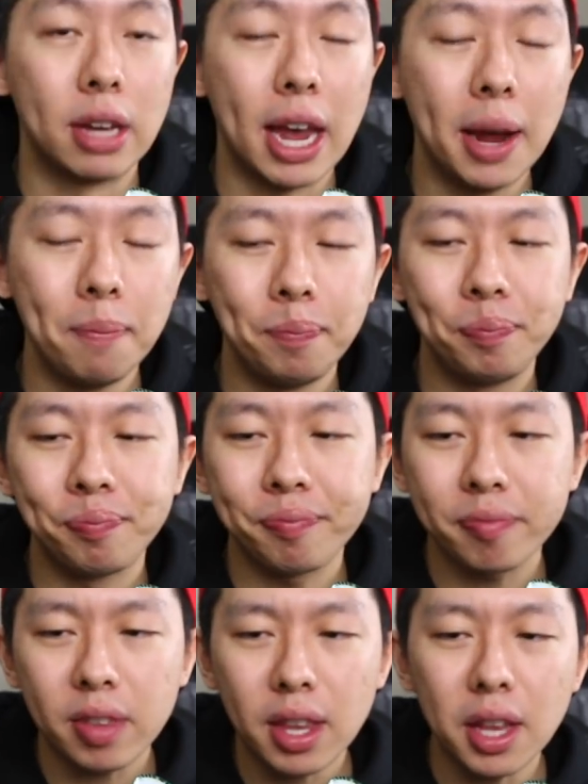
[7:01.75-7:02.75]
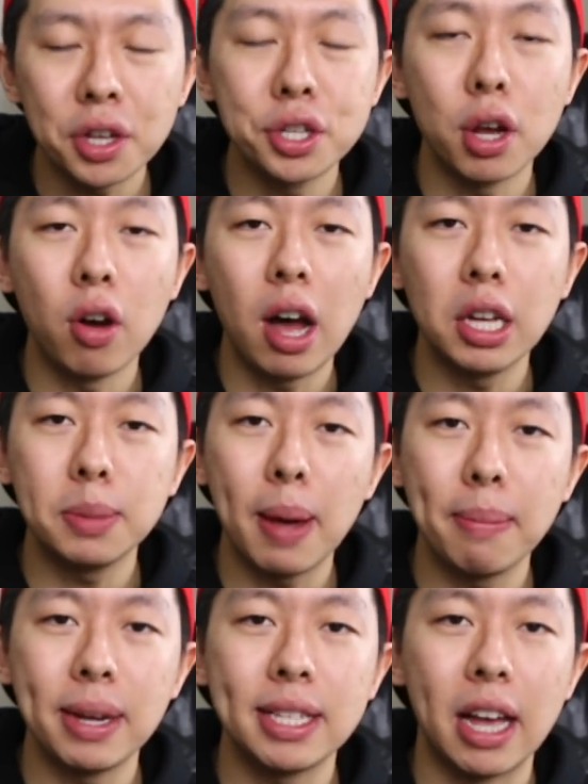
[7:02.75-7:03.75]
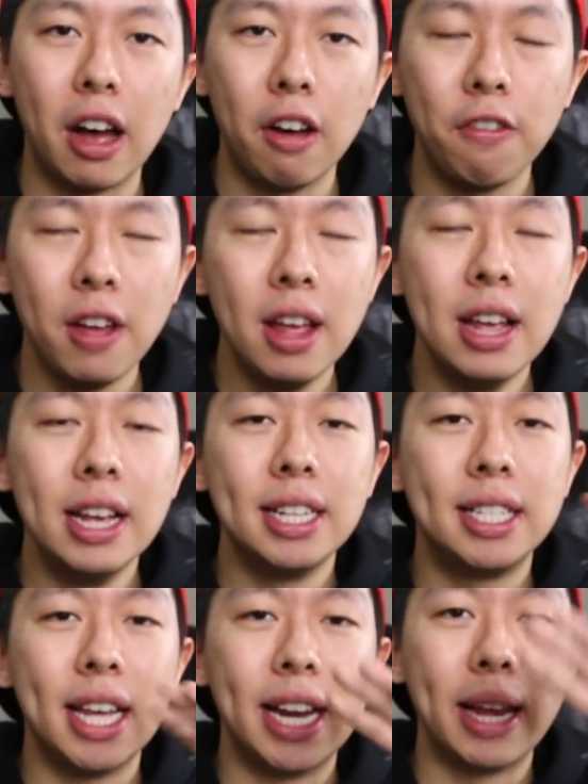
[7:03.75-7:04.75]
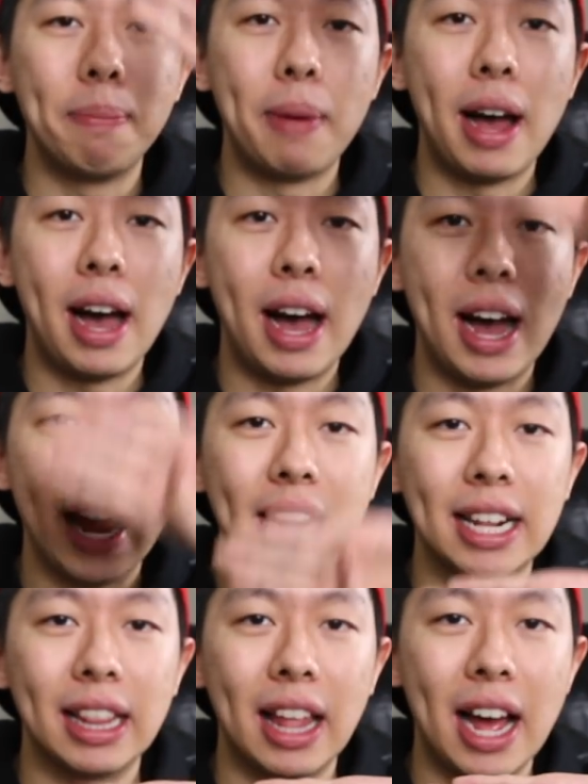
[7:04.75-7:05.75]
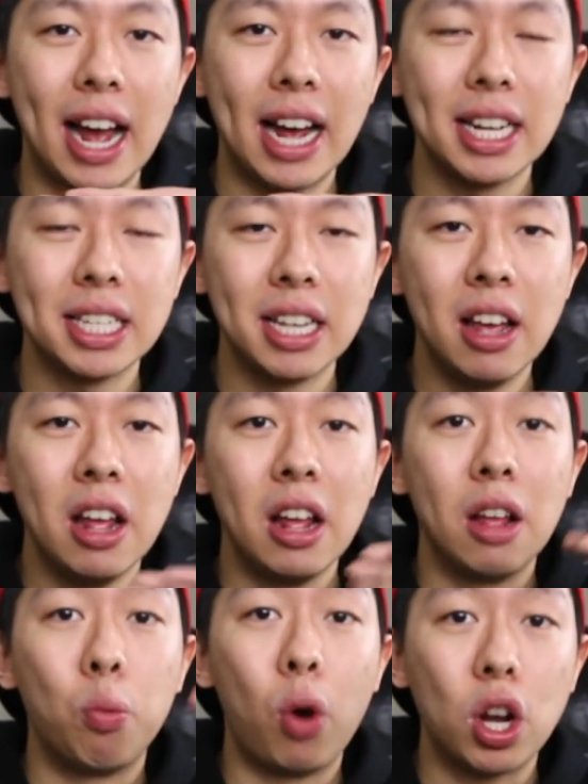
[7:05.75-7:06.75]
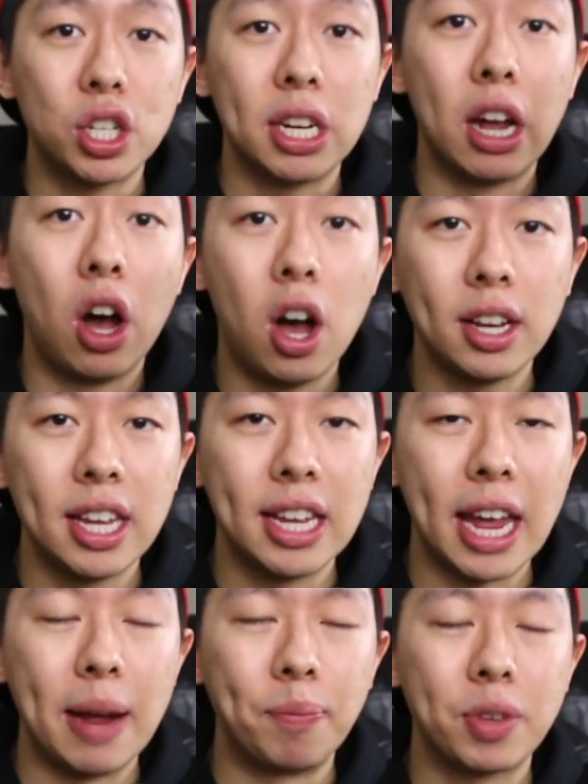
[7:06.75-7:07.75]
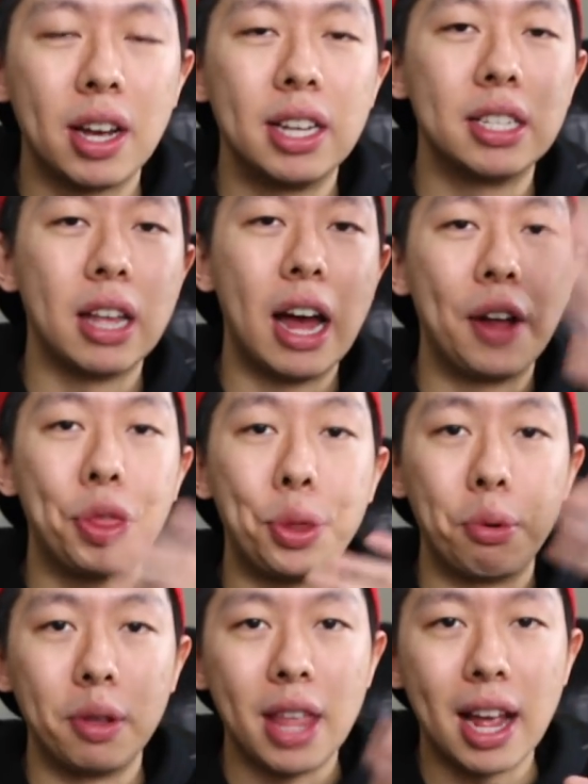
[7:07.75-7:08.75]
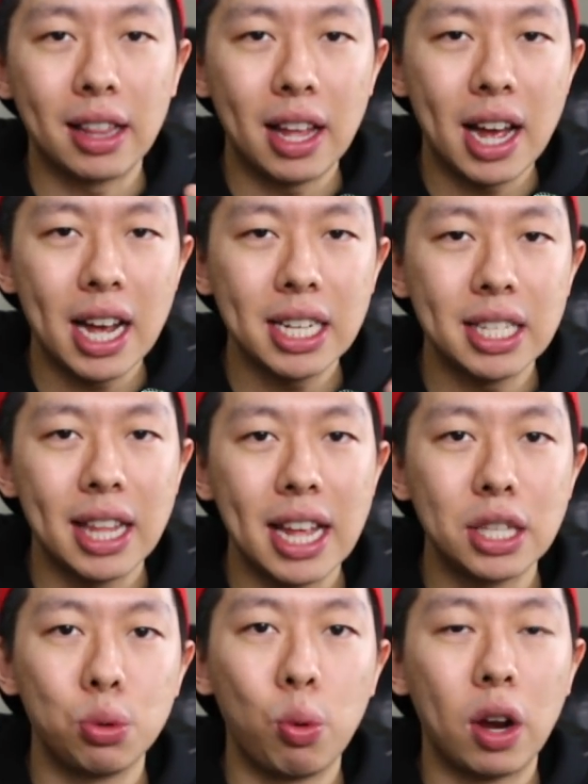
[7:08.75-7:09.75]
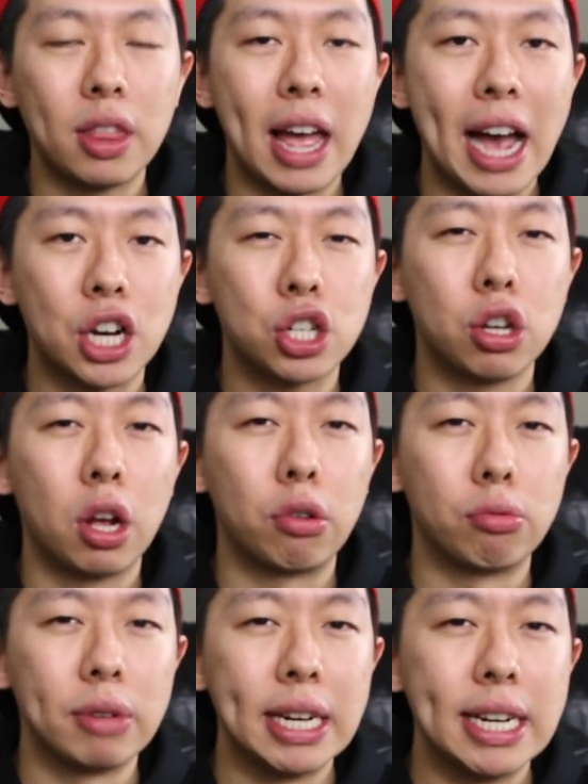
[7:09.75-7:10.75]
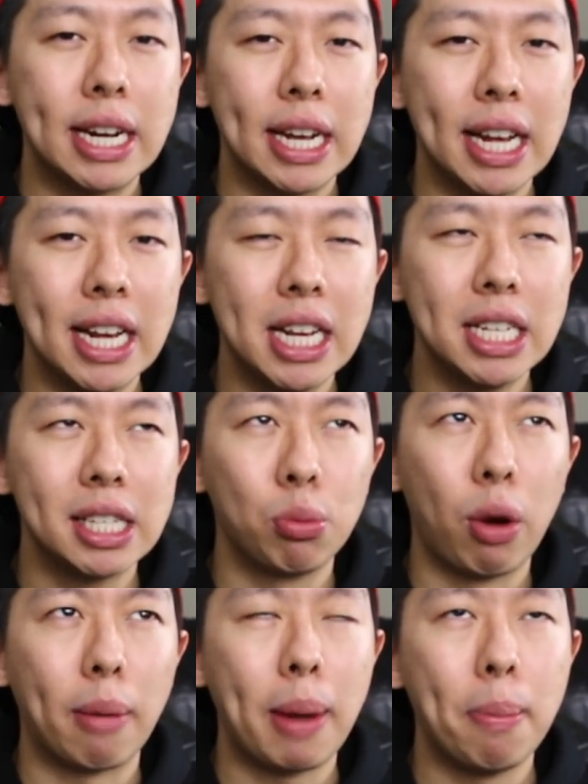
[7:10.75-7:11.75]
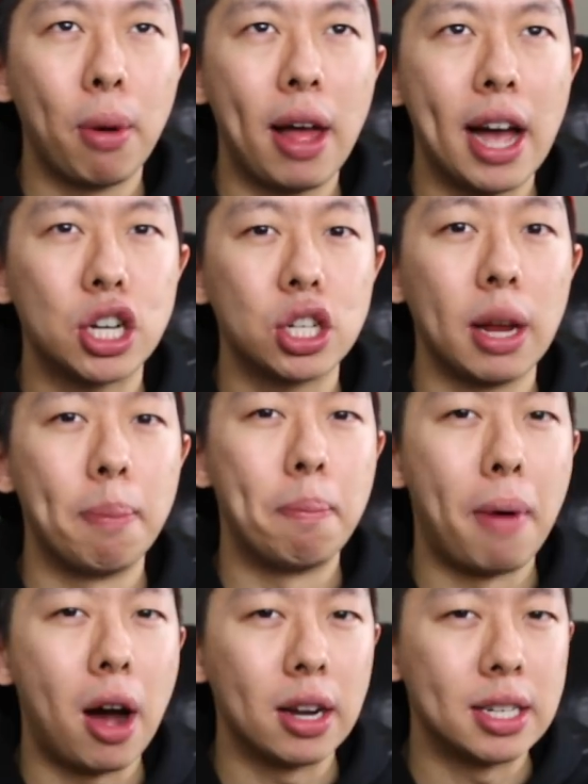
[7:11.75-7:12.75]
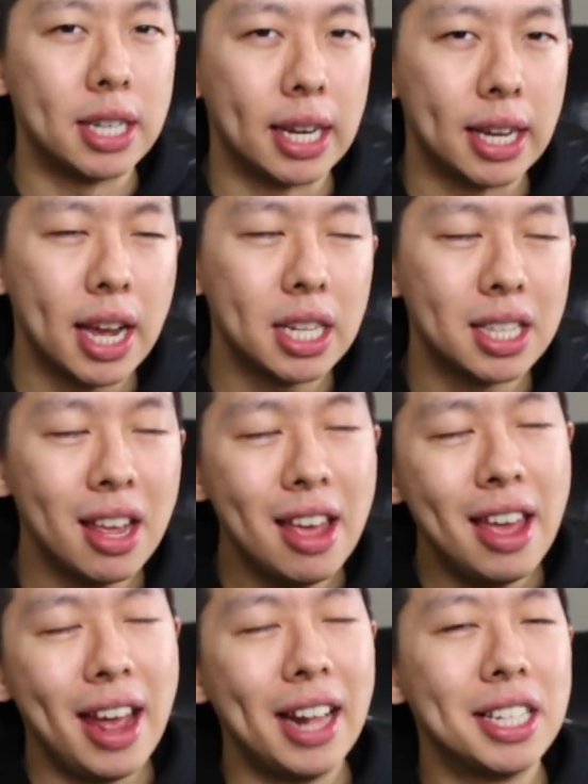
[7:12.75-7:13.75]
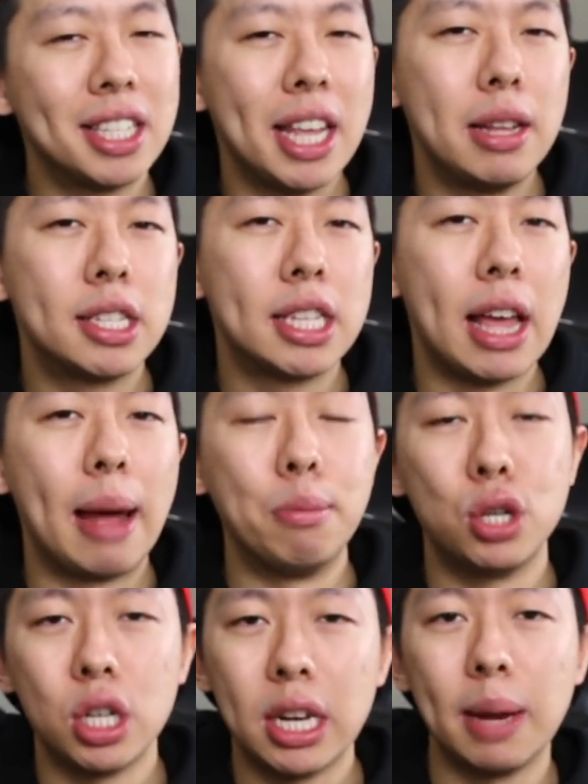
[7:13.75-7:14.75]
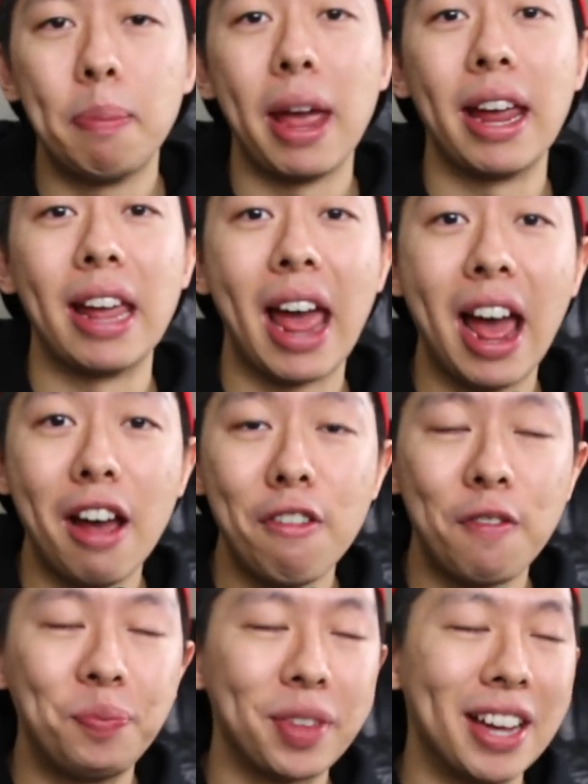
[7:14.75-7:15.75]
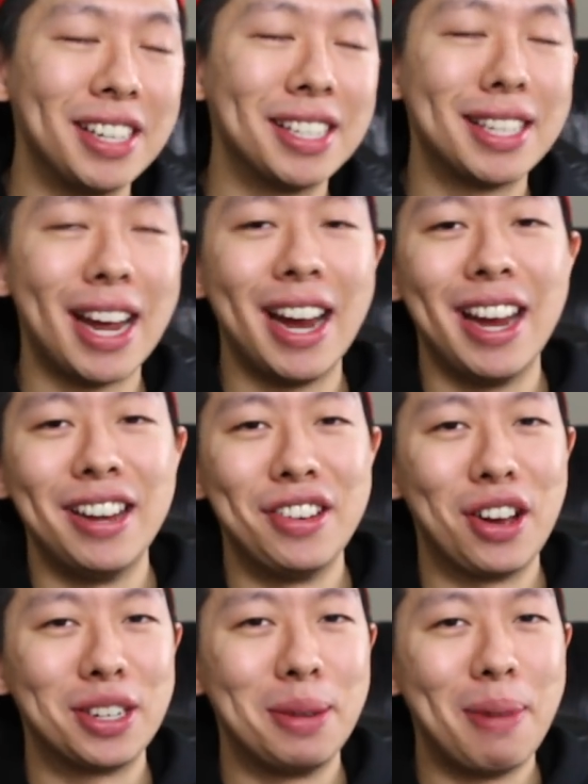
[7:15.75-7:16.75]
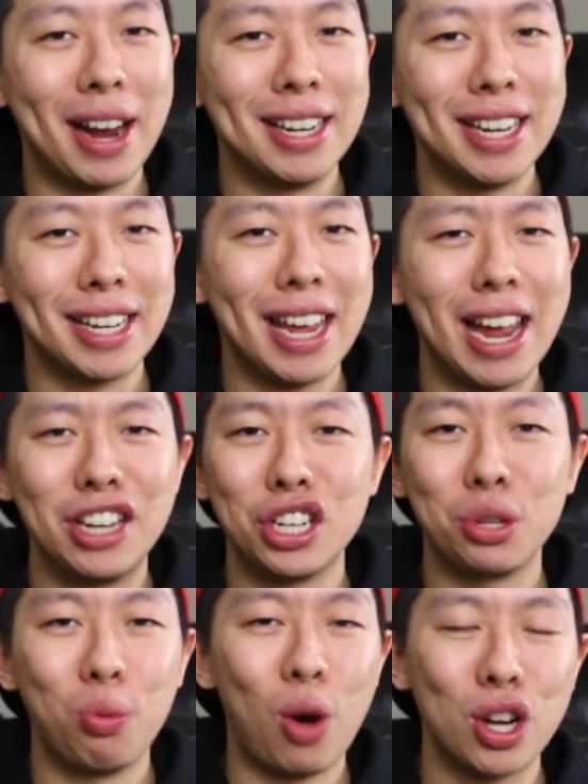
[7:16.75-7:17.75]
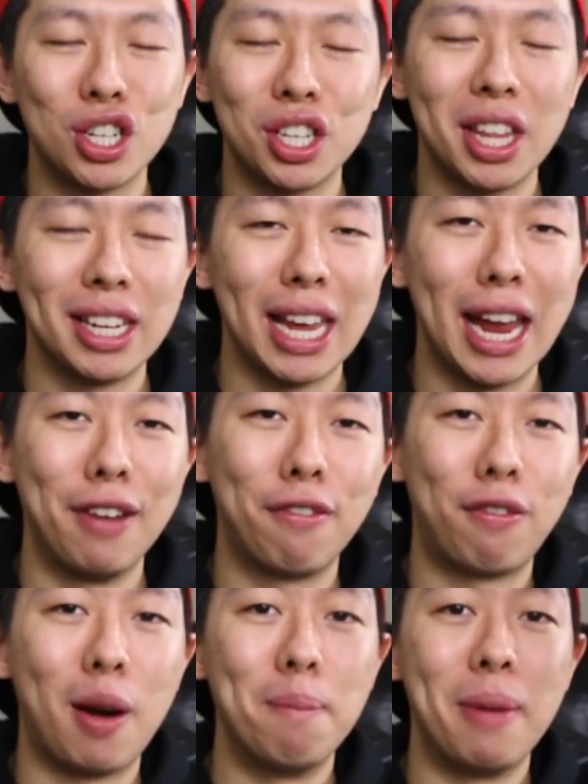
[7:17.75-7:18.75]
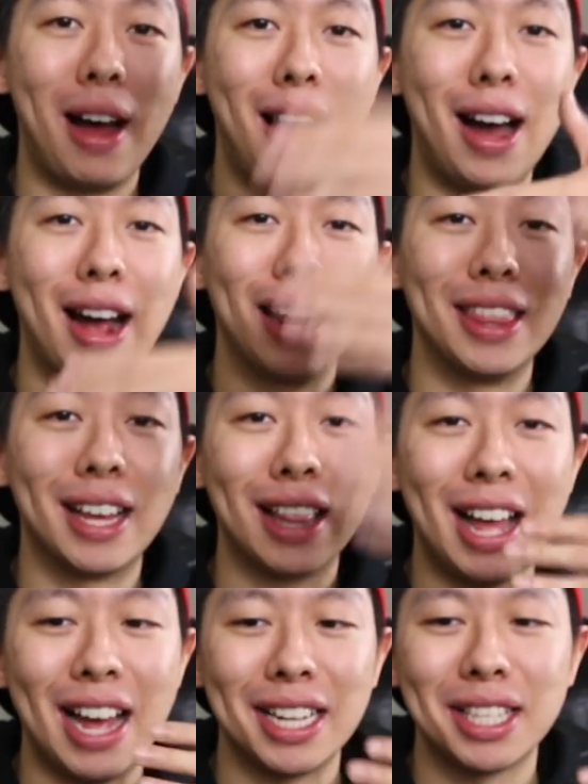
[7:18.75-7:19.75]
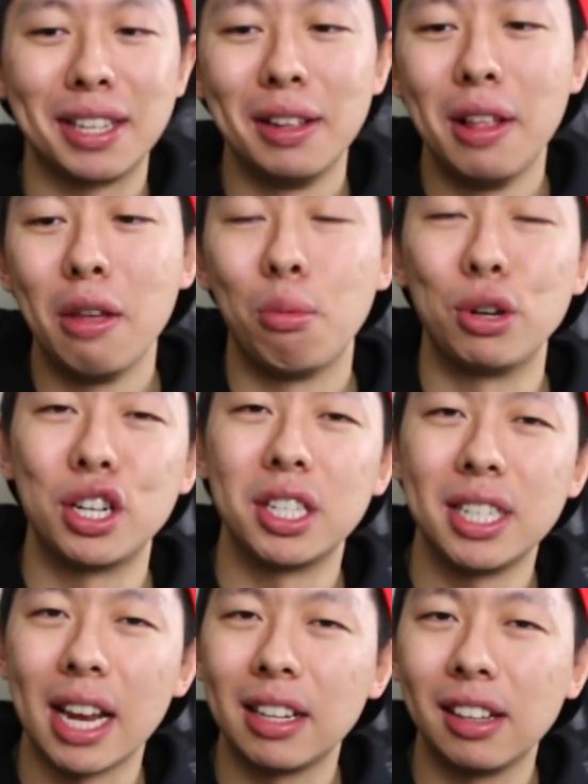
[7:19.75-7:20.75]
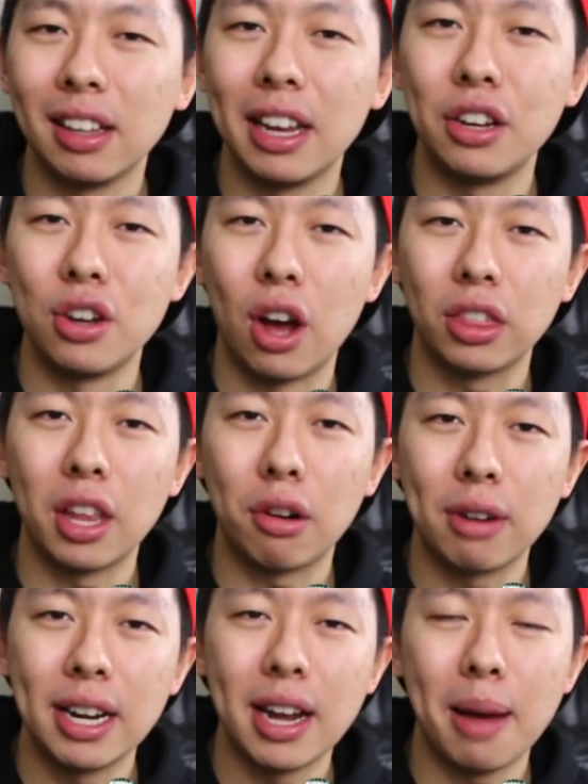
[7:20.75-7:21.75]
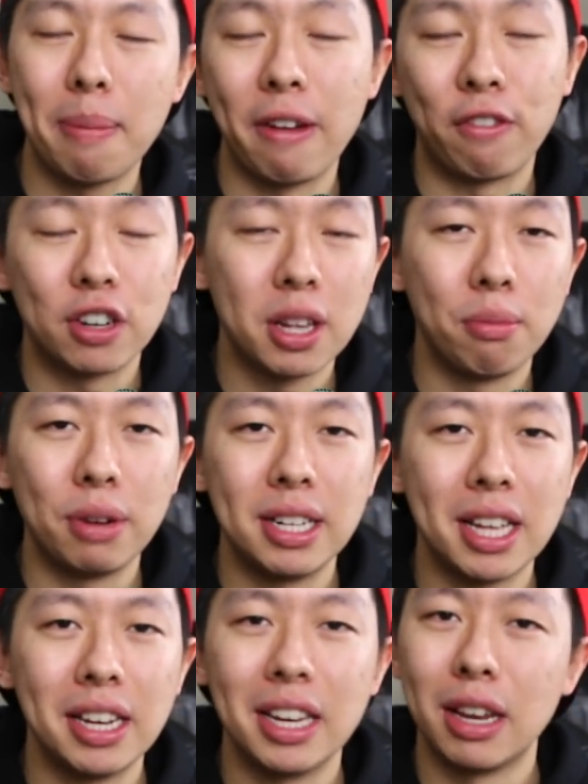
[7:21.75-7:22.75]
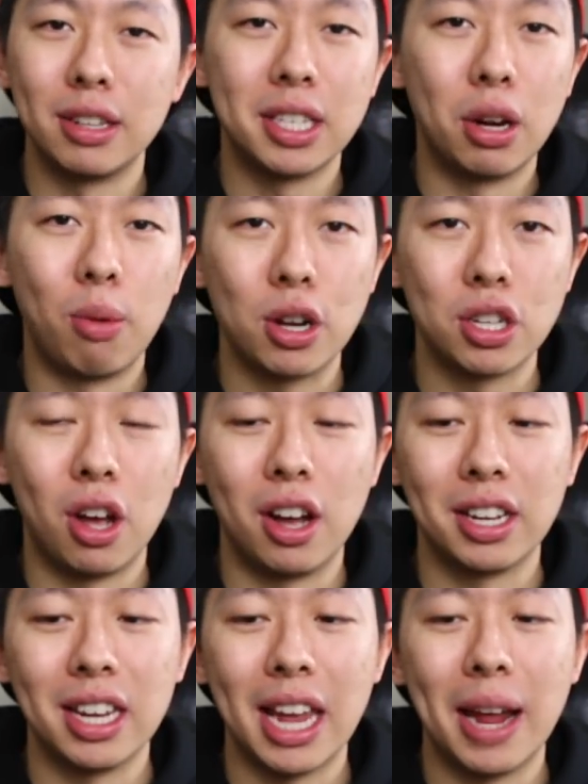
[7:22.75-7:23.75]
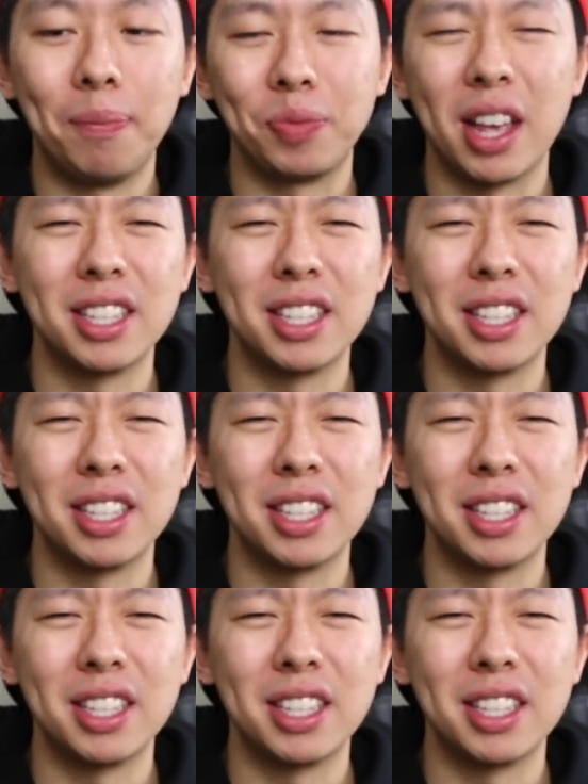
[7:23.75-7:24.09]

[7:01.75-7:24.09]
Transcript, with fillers: okay? So I was by myself, sitting behind glass, watching a hockey game, because through that glass, that's where the actual arena is, where people actually bought tickets, and since I'm cheap AF, I decided not to buy a ticket and just watch the game from behind the glass, which is technically not the arena, but for some reason you can still watch the hockey game.